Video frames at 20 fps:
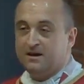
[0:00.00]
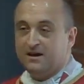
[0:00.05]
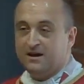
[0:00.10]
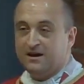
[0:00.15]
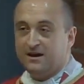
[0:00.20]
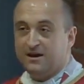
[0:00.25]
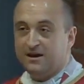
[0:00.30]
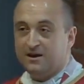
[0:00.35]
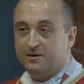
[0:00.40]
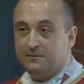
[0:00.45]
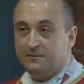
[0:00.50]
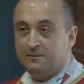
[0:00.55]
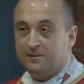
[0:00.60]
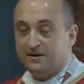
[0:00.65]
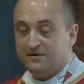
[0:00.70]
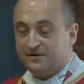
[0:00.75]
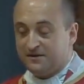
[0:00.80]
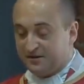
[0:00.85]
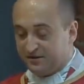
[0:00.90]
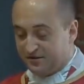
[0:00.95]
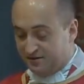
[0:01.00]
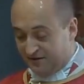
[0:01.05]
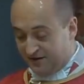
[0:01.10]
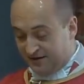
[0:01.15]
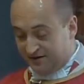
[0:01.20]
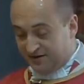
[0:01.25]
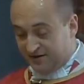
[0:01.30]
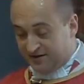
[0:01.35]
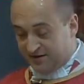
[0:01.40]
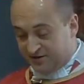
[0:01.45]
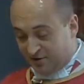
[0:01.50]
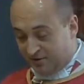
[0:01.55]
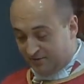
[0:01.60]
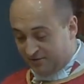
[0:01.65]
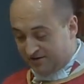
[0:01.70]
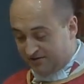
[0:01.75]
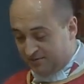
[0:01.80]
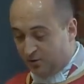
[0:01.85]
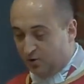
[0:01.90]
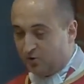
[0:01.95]
But the thing that
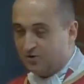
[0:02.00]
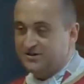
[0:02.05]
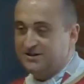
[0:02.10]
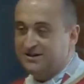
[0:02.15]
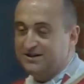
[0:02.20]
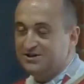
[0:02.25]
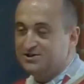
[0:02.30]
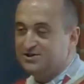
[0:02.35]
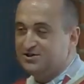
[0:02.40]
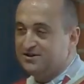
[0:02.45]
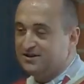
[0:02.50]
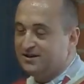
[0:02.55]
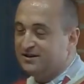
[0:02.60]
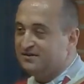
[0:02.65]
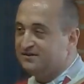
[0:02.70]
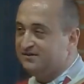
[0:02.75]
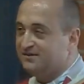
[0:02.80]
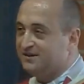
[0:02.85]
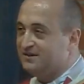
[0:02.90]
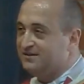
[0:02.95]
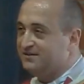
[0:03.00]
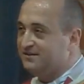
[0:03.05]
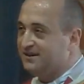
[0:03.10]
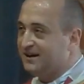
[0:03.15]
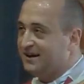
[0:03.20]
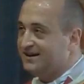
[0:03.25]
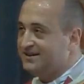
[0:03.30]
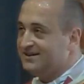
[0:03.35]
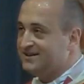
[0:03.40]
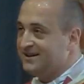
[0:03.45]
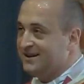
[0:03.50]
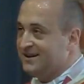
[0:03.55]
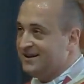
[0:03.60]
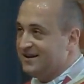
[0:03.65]
Thomas More teaches us is that